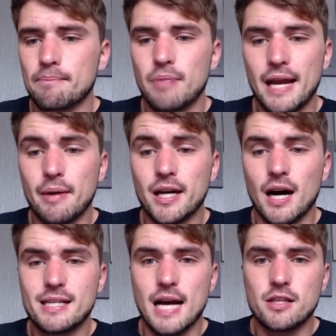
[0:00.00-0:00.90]
But anyway,
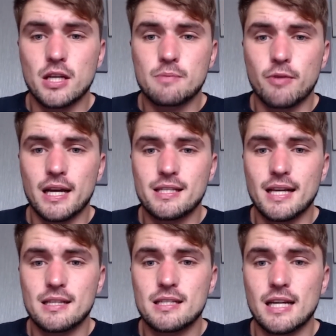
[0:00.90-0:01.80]
guys, that does bring us to the
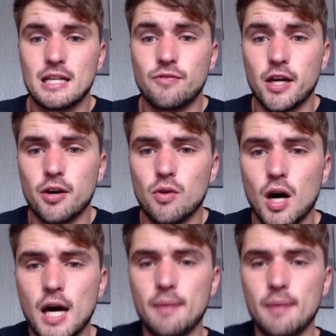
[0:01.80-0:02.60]
end of today's video.